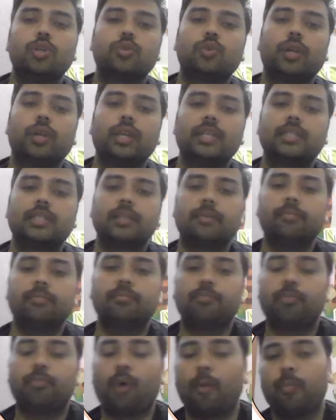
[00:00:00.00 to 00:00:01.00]
So it is
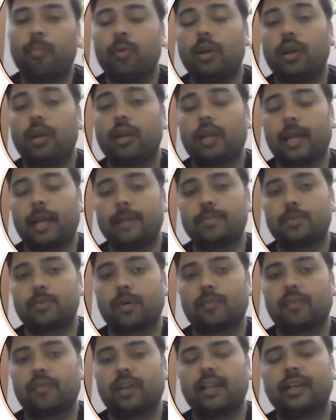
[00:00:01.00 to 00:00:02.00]
some popular types
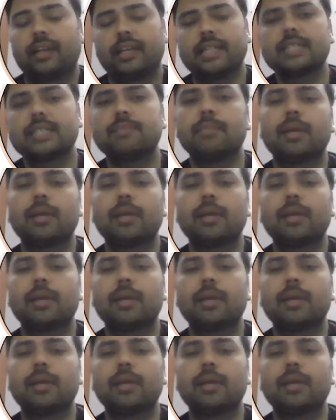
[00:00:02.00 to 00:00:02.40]
of linked list.